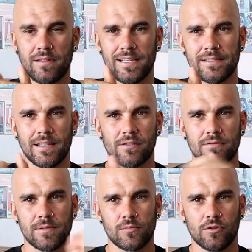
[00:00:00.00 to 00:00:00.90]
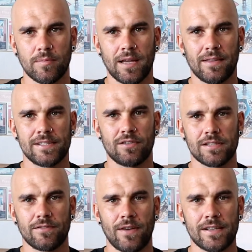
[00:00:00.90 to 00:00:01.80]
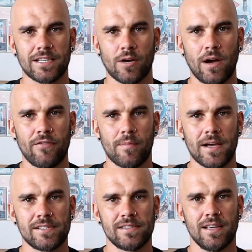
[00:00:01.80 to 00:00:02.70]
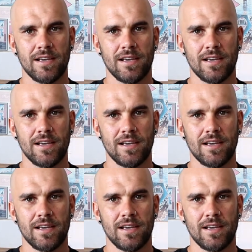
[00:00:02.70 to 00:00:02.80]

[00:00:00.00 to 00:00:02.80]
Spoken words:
these knuckles I'm talking about, these guys are facing away from us.